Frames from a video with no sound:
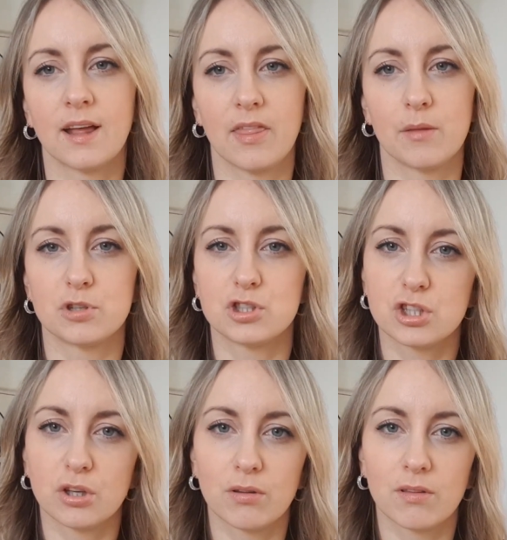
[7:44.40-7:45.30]
get them to
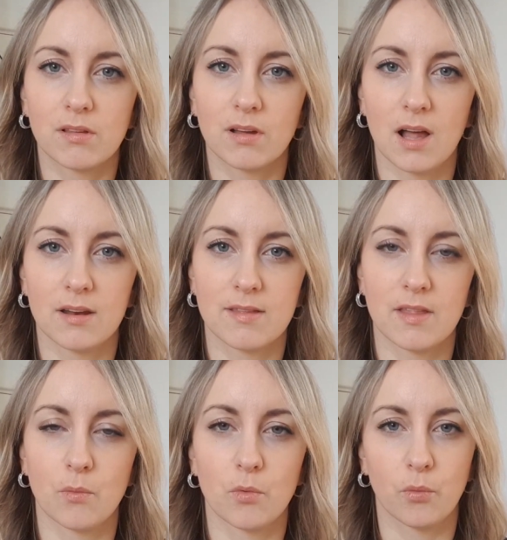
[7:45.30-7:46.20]
choose colours
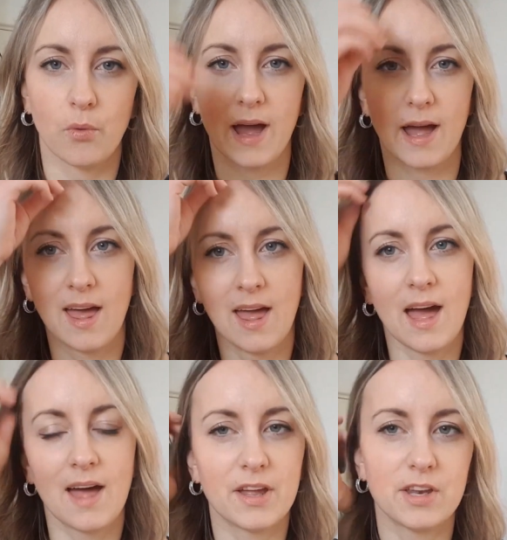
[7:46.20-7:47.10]
that they want to wear,
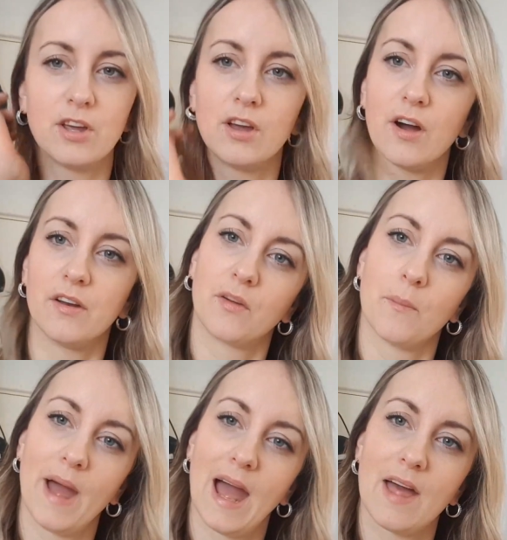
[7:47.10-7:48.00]
and then you can kind of
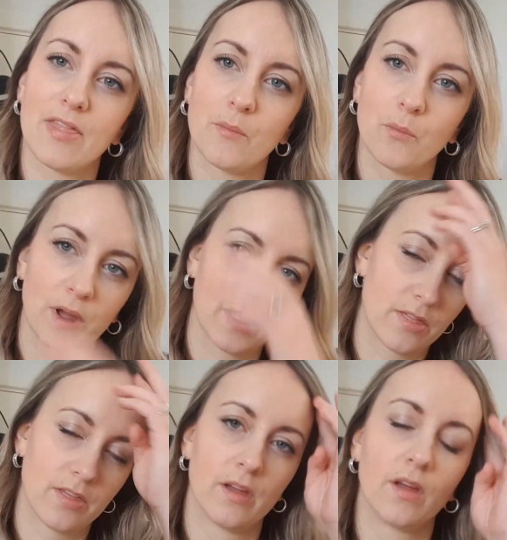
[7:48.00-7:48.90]
compare them
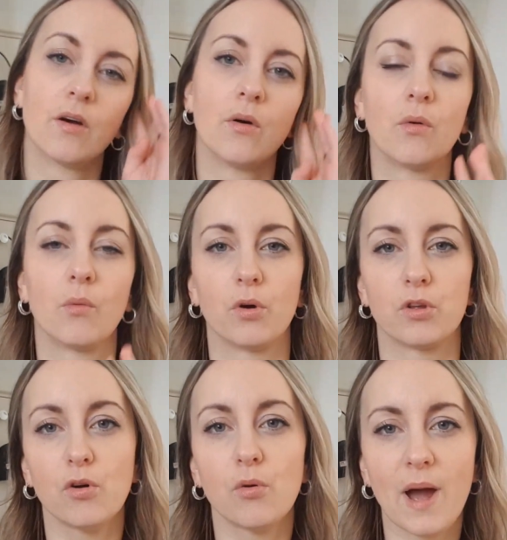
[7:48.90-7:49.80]
with
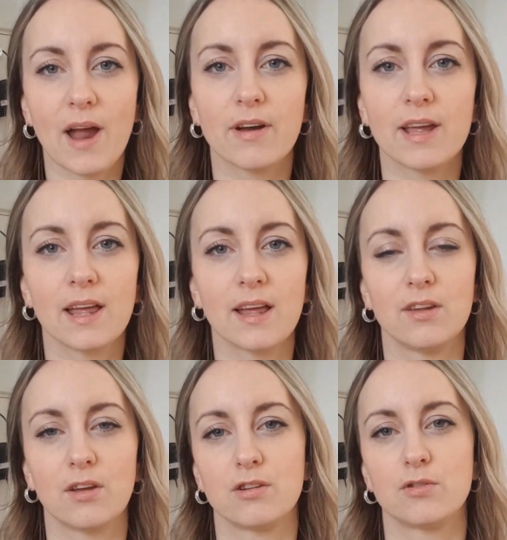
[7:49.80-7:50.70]
what you're wearing,
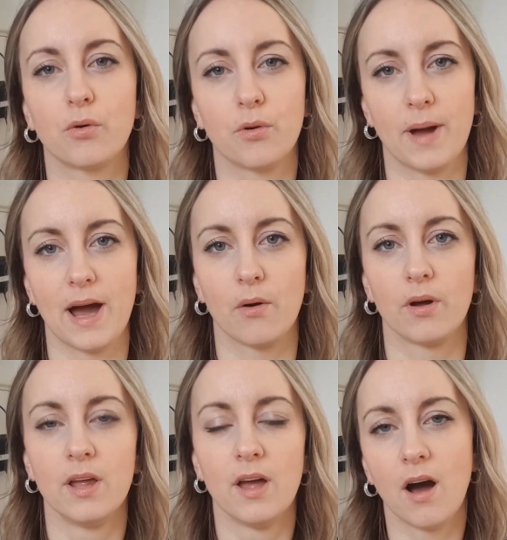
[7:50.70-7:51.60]
and you can talk
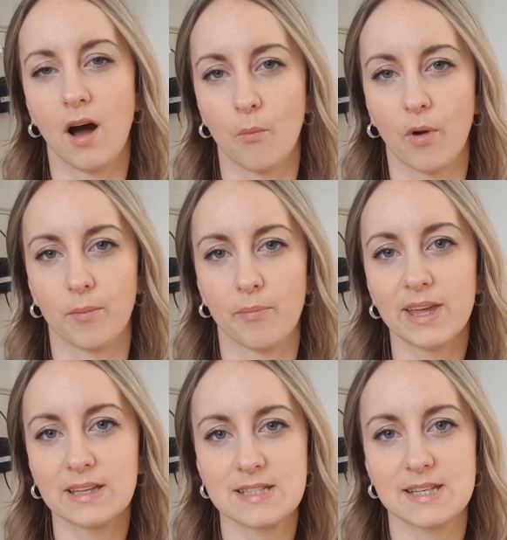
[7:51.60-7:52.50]
about, I'm wearing
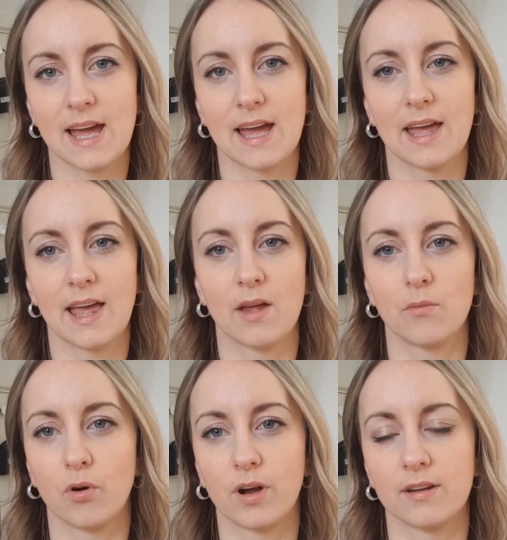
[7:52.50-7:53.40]
pink today,
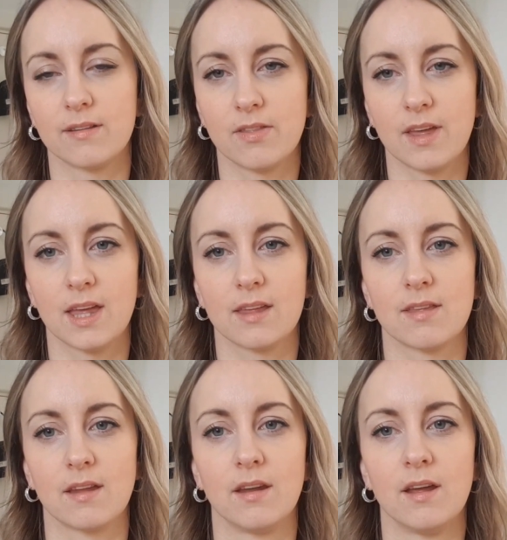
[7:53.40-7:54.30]
and what colour is
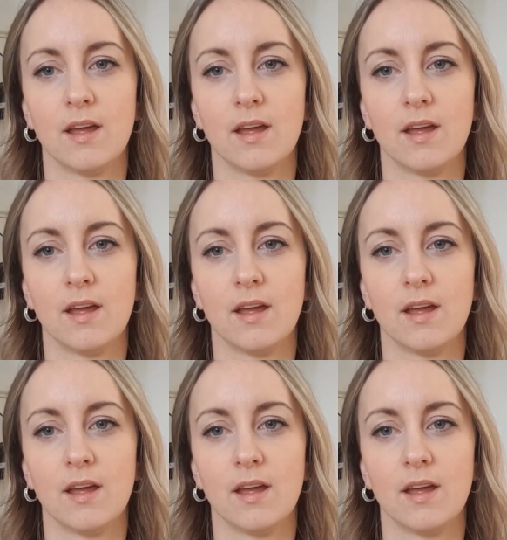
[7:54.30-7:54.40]
this, and